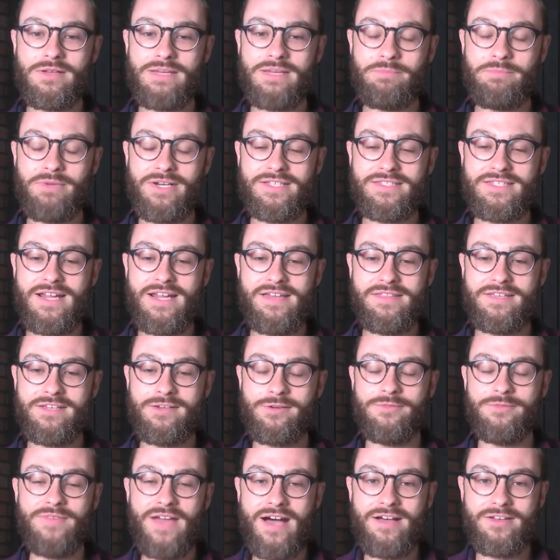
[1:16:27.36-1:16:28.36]
but it's not that
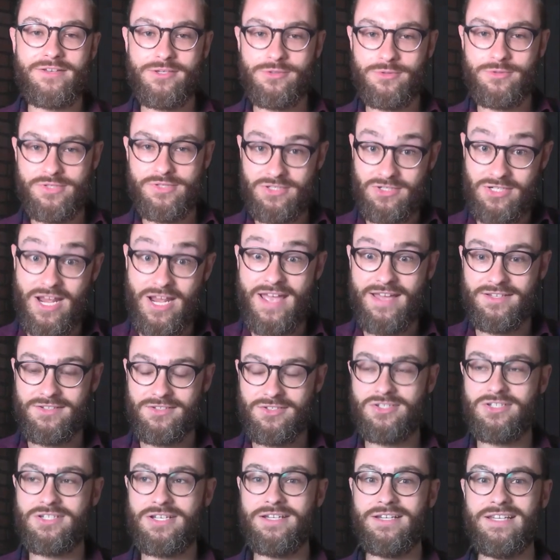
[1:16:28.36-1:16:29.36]
your values
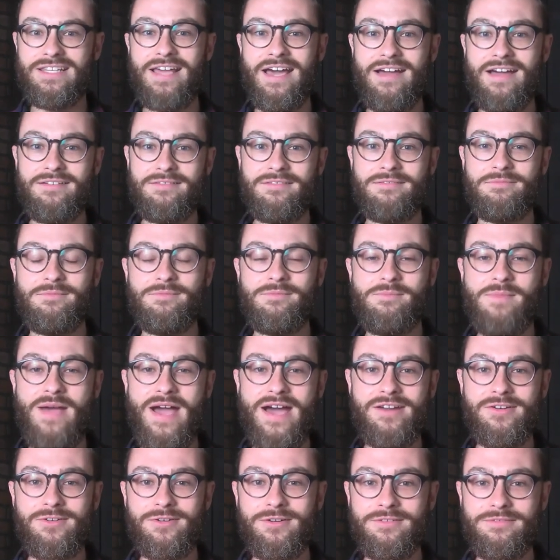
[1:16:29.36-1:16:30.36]
changed in that
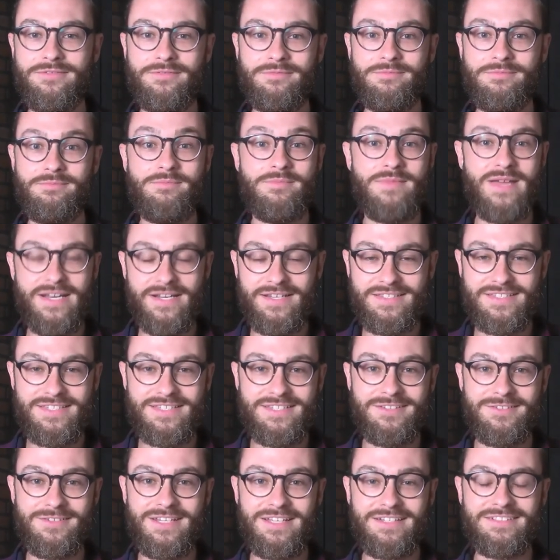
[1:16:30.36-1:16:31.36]
matter of
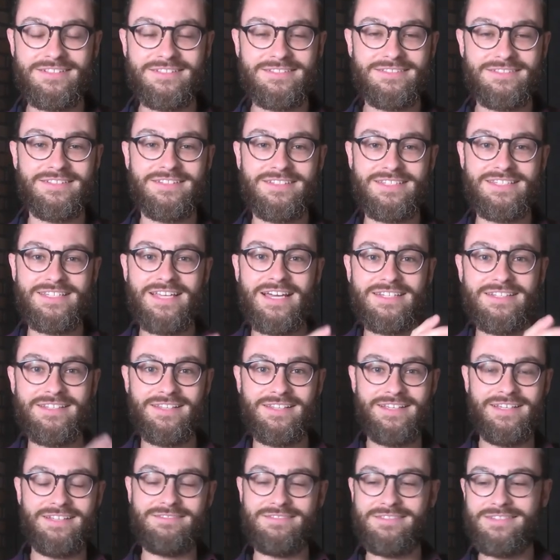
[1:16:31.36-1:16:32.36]
minutes you didn't
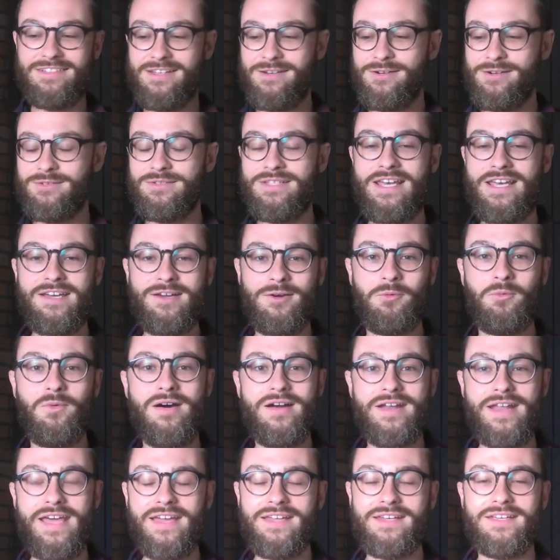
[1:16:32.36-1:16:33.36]
suddenly you know take a
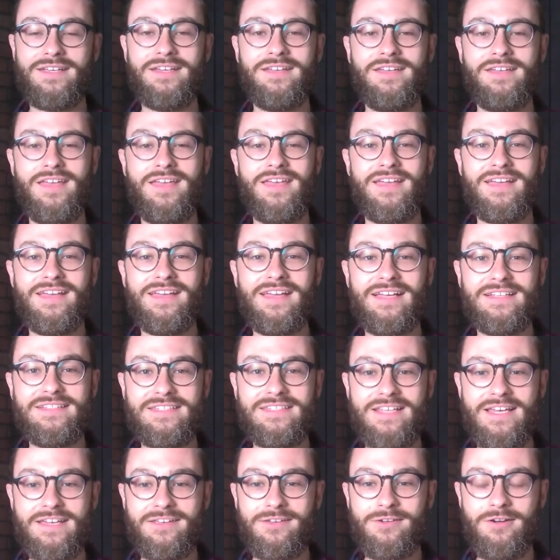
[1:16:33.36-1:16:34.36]
180
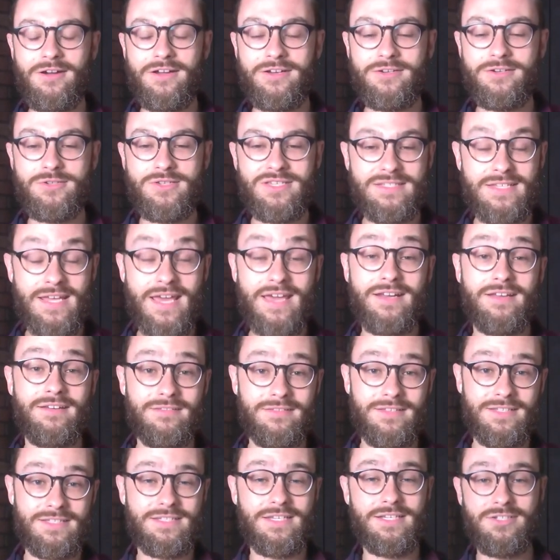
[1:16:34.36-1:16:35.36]
it's that your understanding
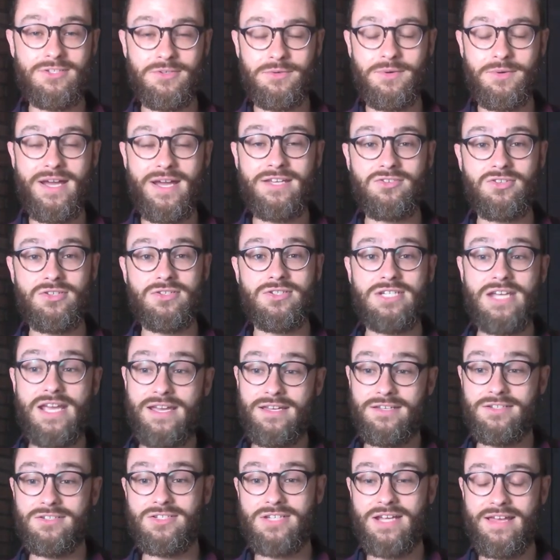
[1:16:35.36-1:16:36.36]
of the situation
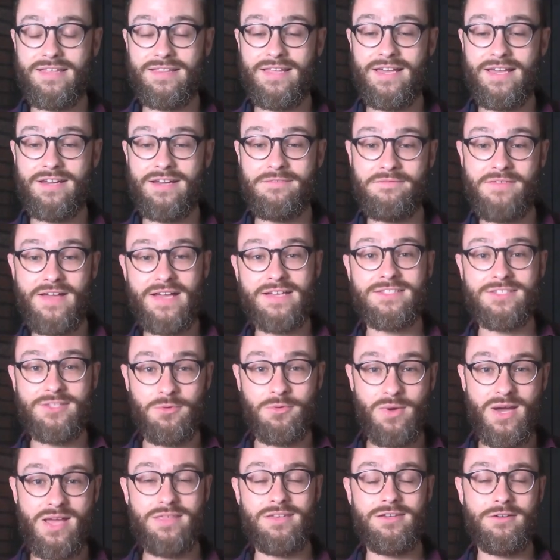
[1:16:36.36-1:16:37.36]
changed and that affects
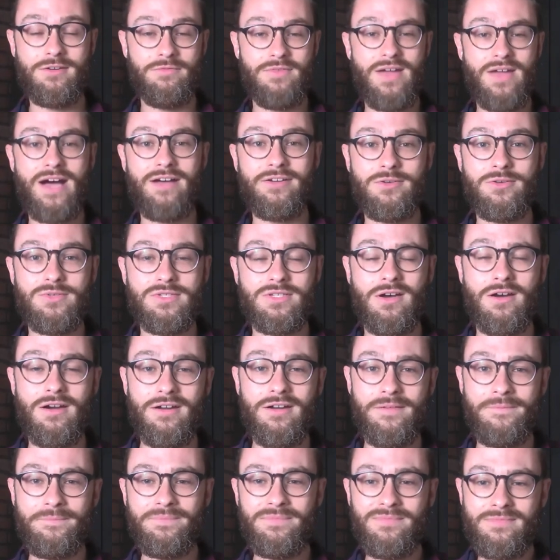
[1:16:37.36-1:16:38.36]
the way that your values
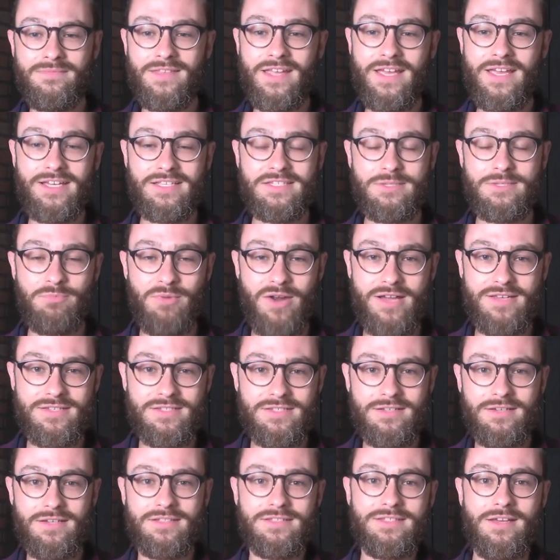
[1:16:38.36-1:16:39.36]
are
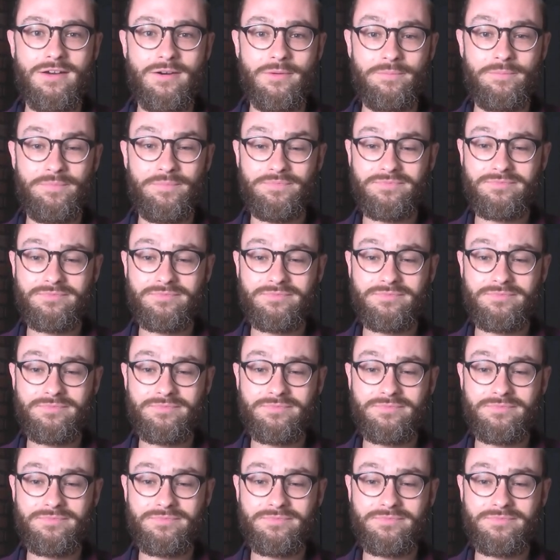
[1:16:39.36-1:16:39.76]
expressed and so